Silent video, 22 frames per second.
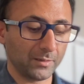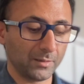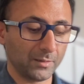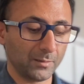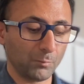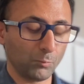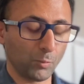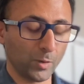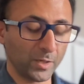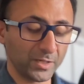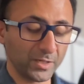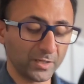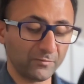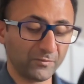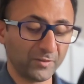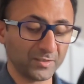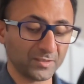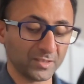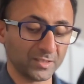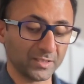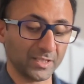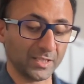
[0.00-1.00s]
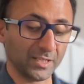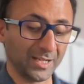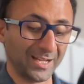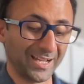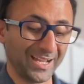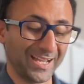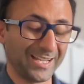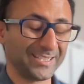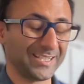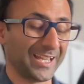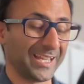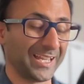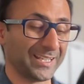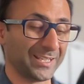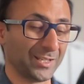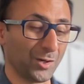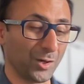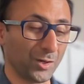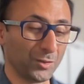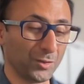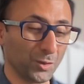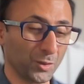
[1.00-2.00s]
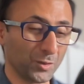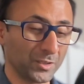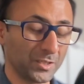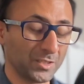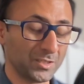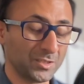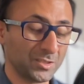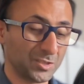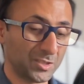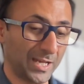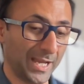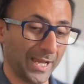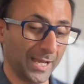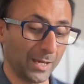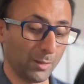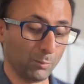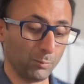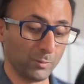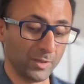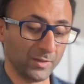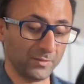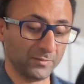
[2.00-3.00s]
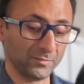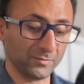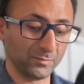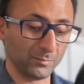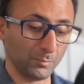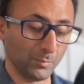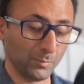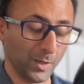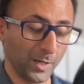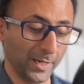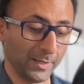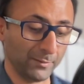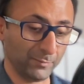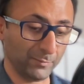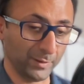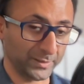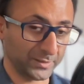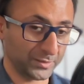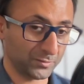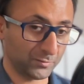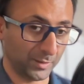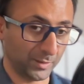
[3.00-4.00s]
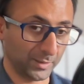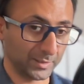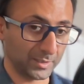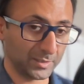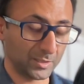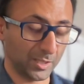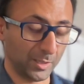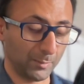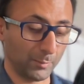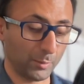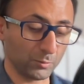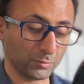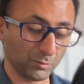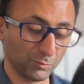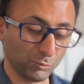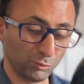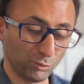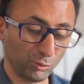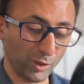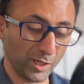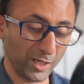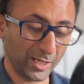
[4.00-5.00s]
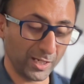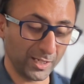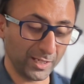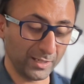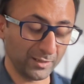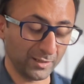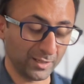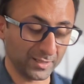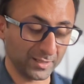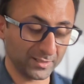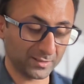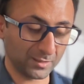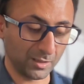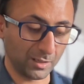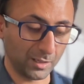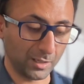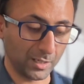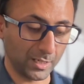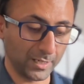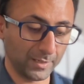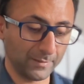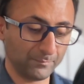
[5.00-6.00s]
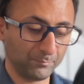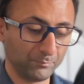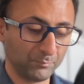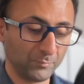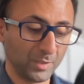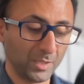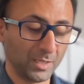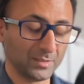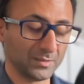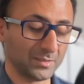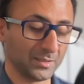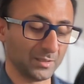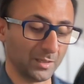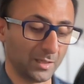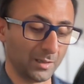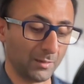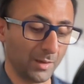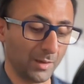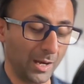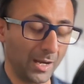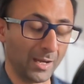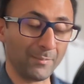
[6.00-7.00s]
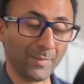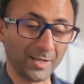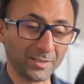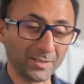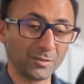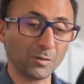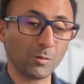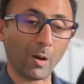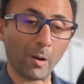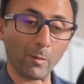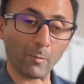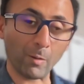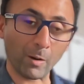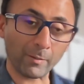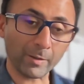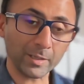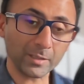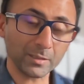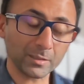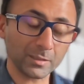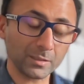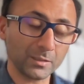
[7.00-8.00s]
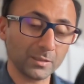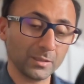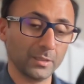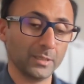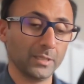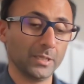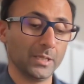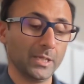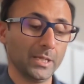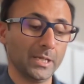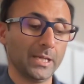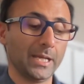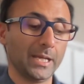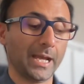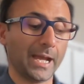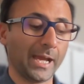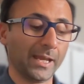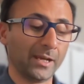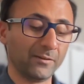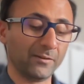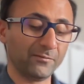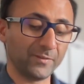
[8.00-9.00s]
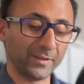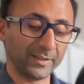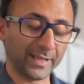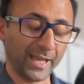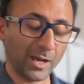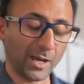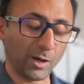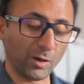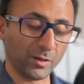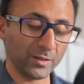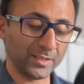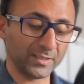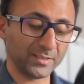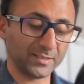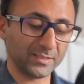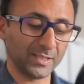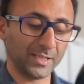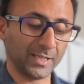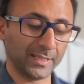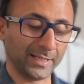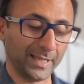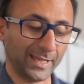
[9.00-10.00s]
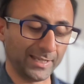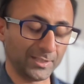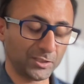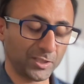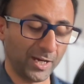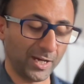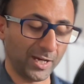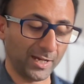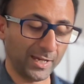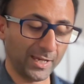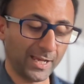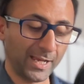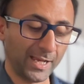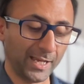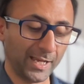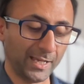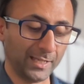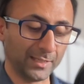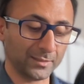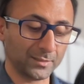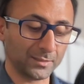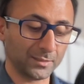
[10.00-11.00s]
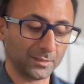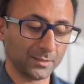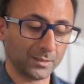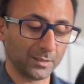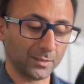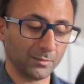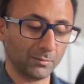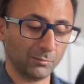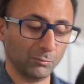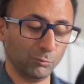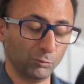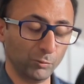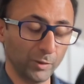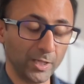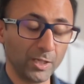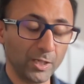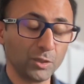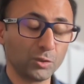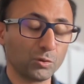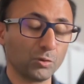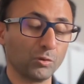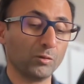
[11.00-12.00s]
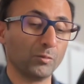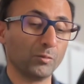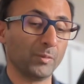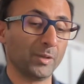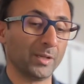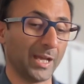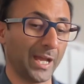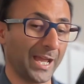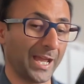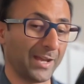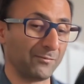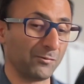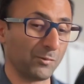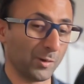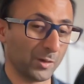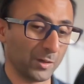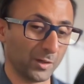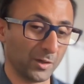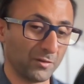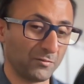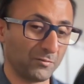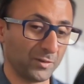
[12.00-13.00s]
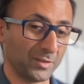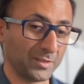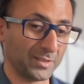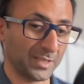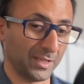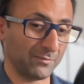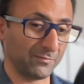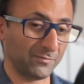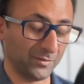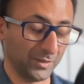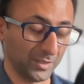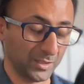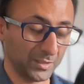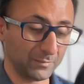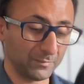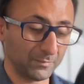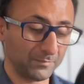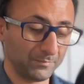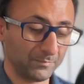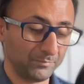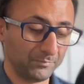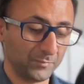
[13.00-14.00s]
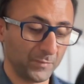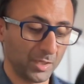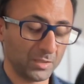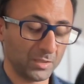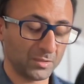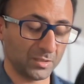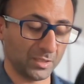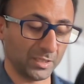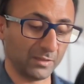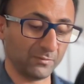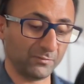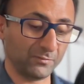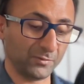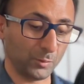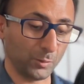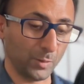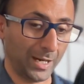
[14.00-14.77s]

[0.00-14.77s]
one of the things I did, I had an honest chat with my registrar at the time. He was a really nice guy. I said, I'm actually quite worried. And I think that honesty and that chat I had reassured me that everyone goes through the same thing. So I didn't feel